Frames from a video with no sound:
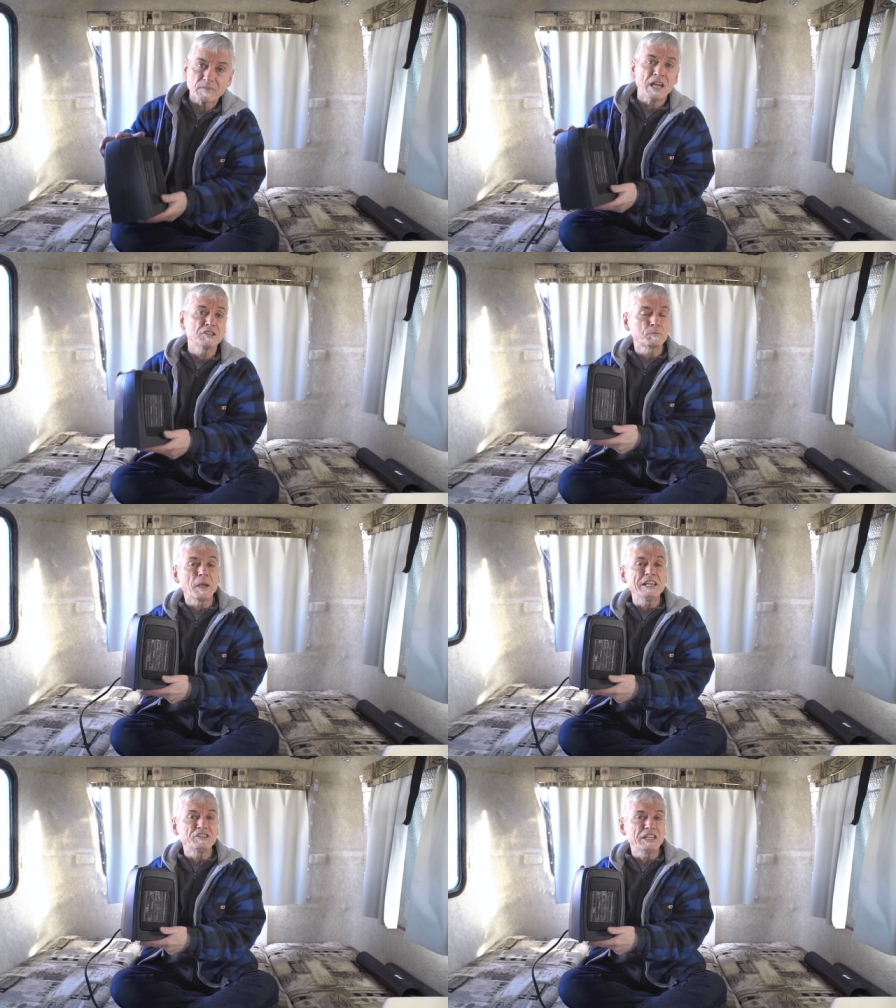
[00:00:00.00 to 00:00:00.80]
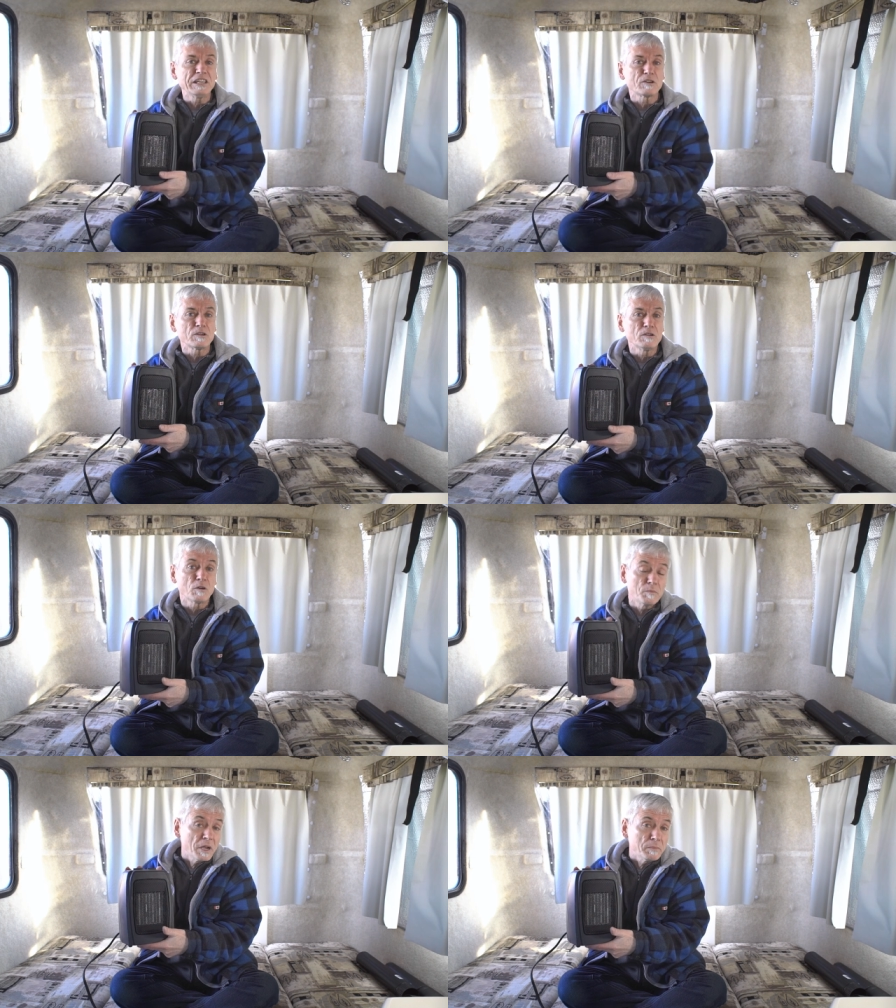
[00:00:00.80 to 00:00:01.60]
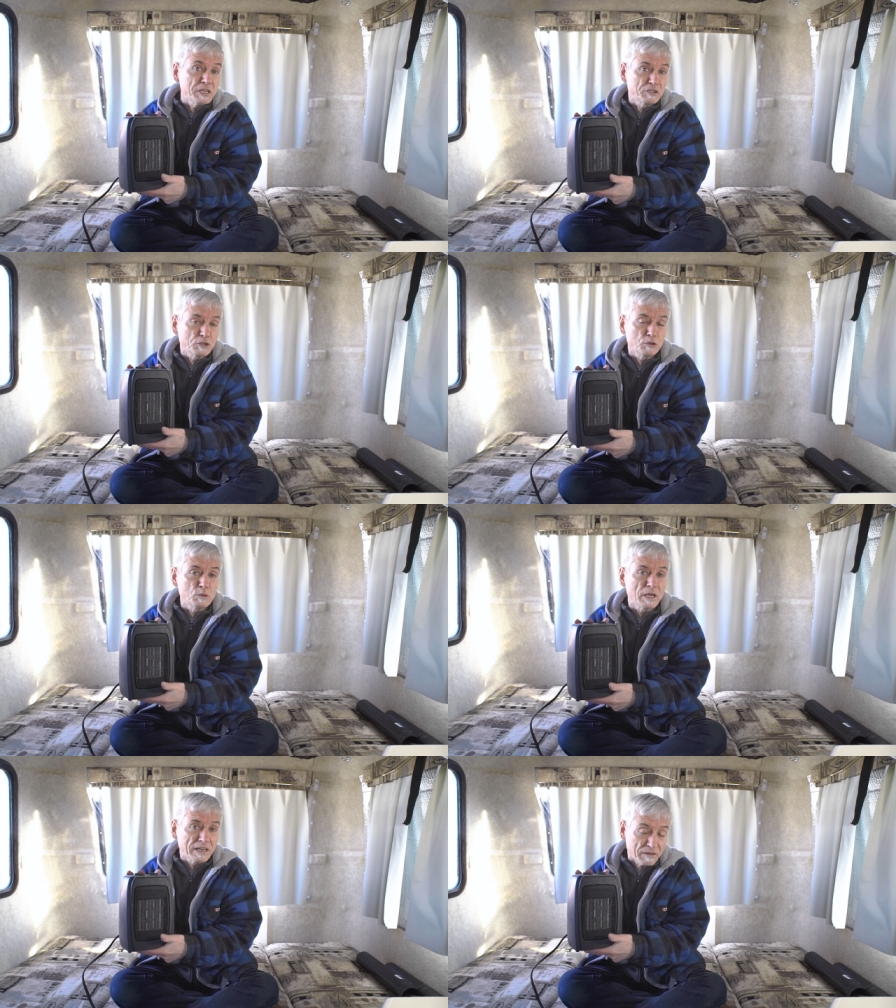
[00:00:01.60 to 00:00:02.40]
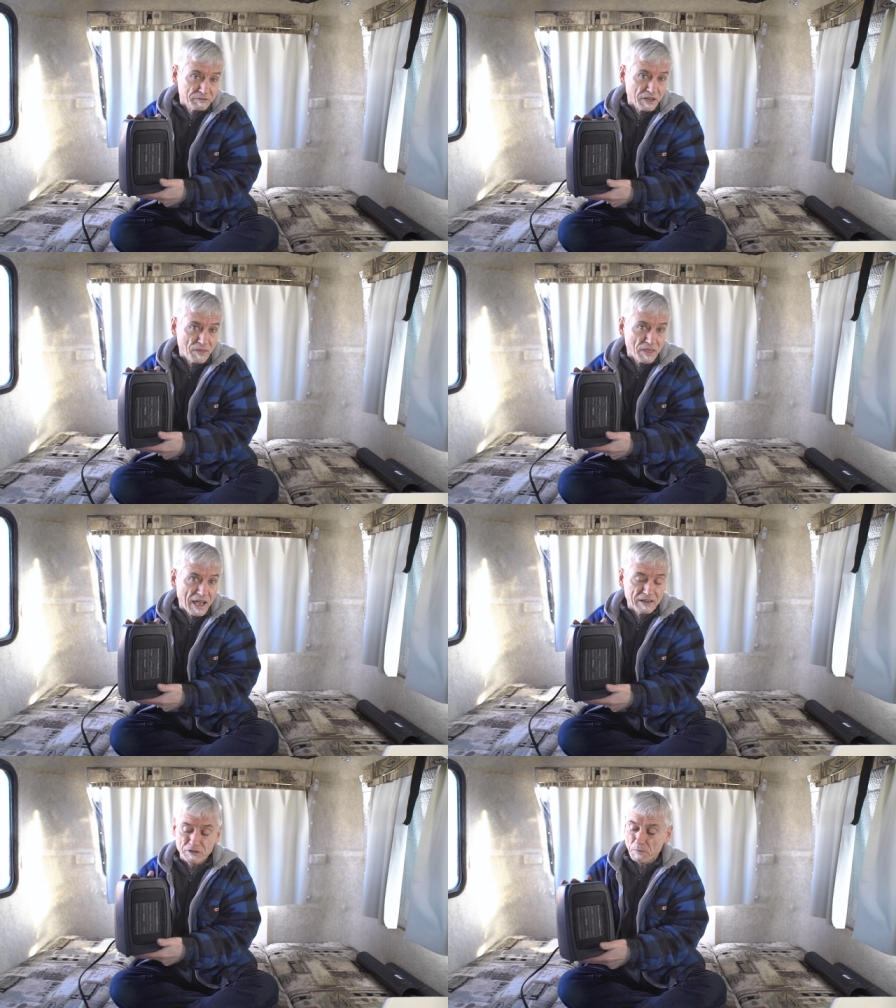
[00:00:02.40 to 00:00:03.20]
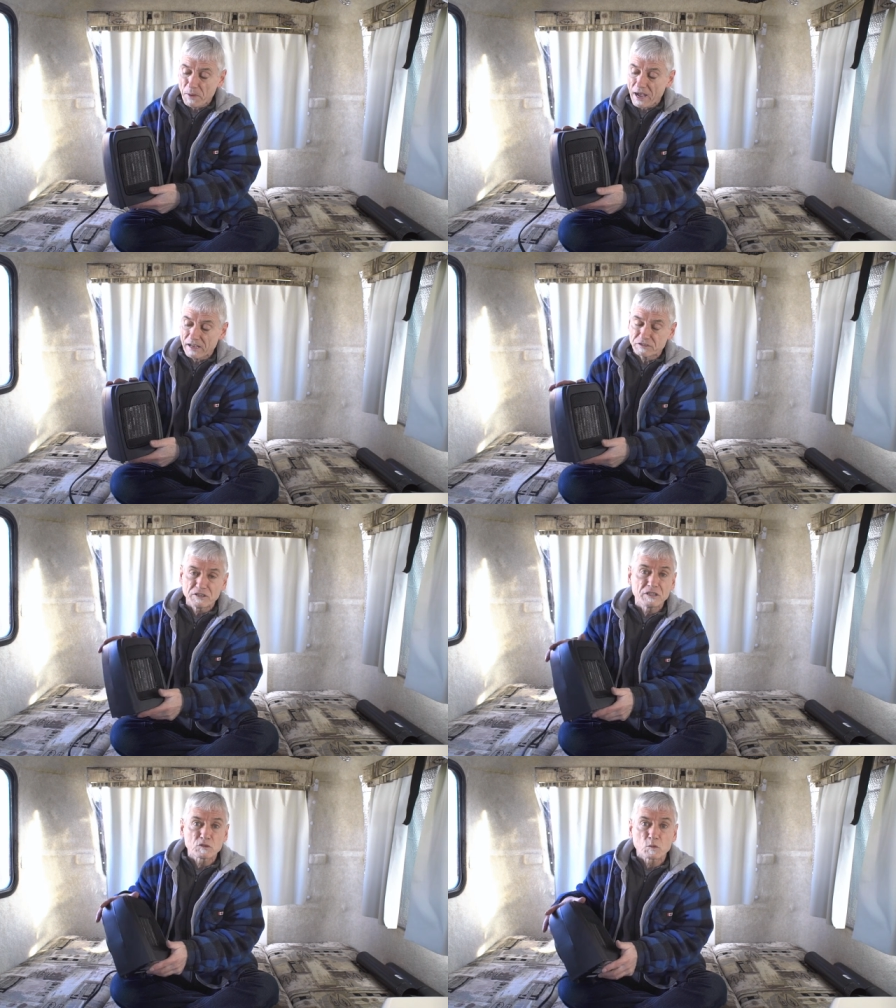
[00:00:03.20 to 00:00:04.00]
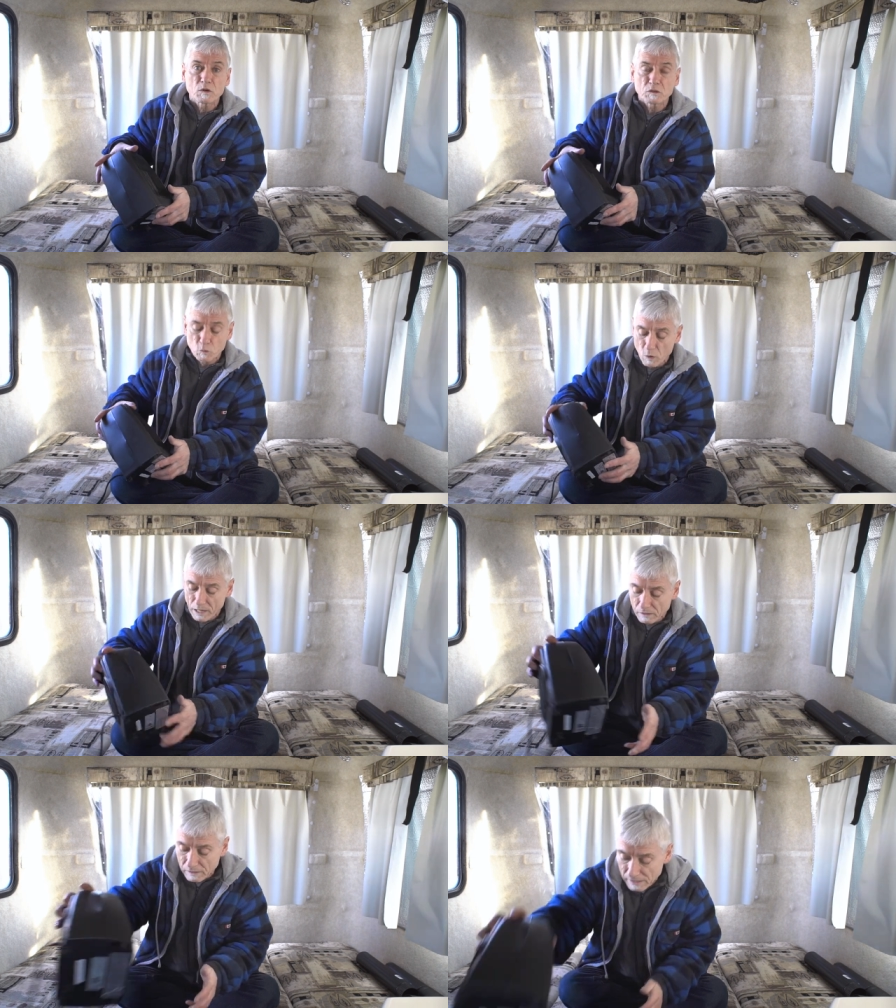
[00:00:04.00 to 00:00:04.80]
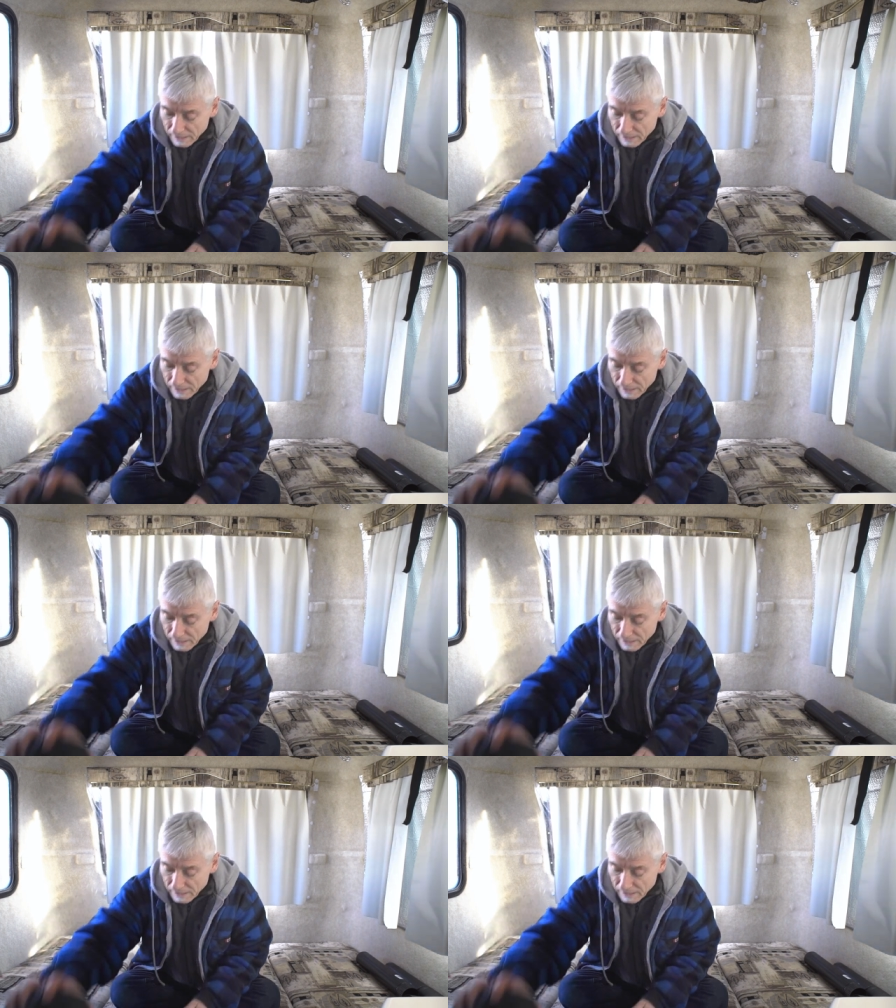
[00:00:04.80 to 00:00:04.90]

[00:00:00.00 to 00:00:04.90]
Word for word: a space heater, or maybe two, and I've done that in the past and it's worked well.